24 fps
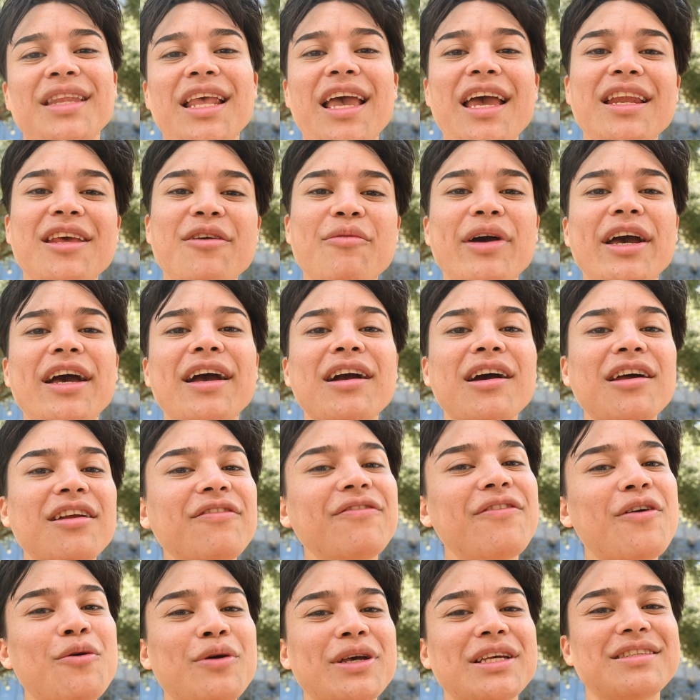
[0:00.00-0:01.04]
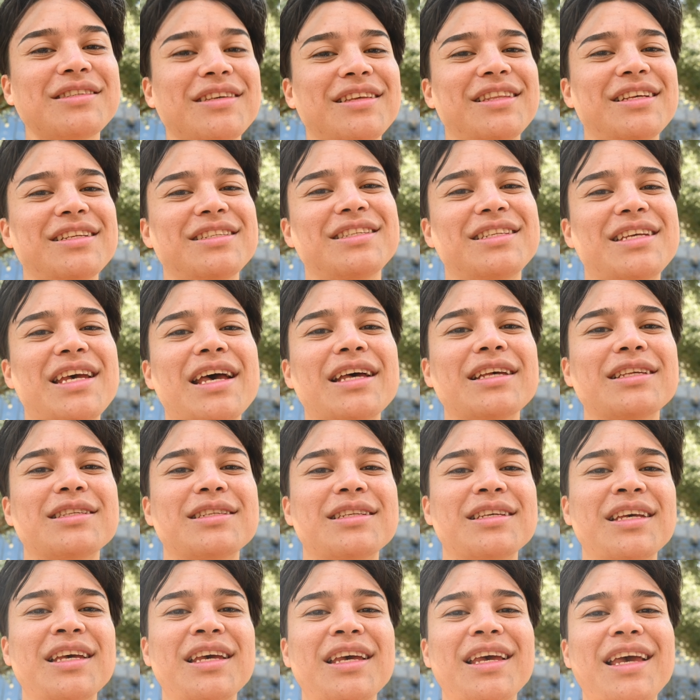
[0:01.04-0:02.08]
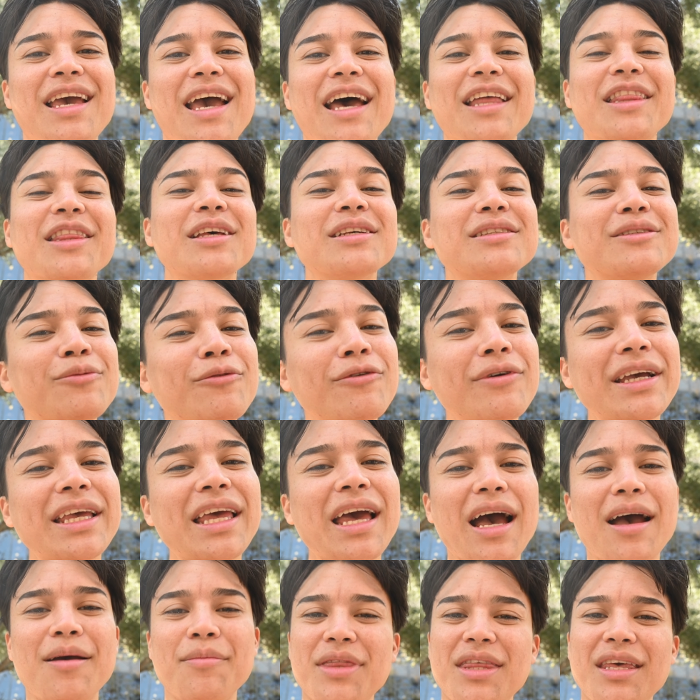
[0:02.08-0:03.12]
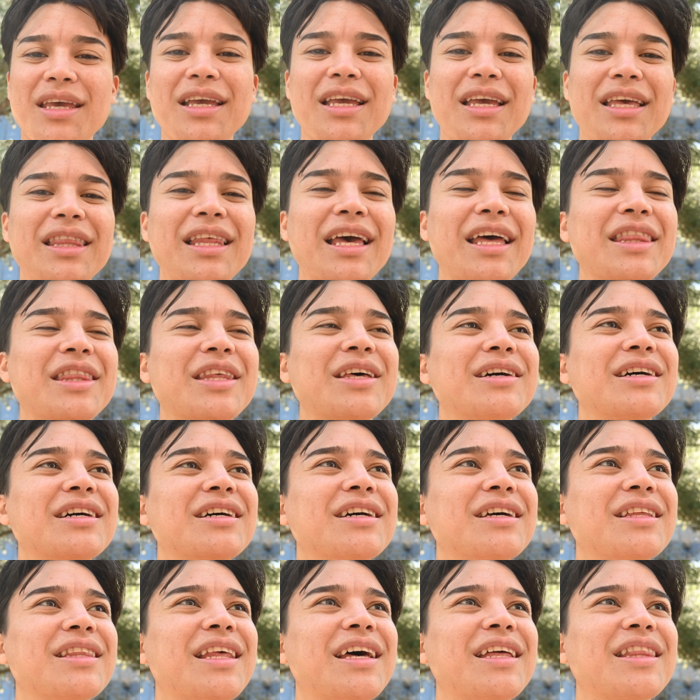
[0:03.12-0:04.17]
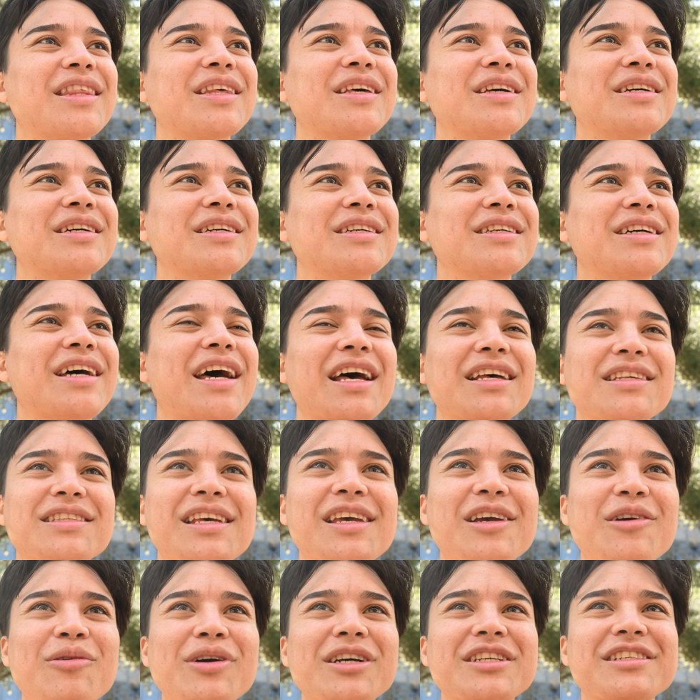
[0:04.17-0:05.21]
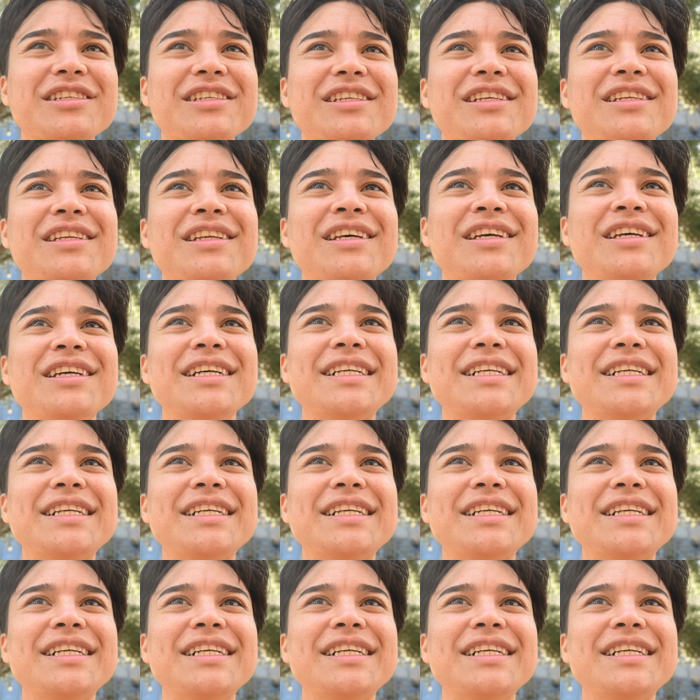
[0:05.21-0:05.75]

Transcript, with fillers: Anyway, I gotta focus on this test. At this point, I'm thinking that the that the essay question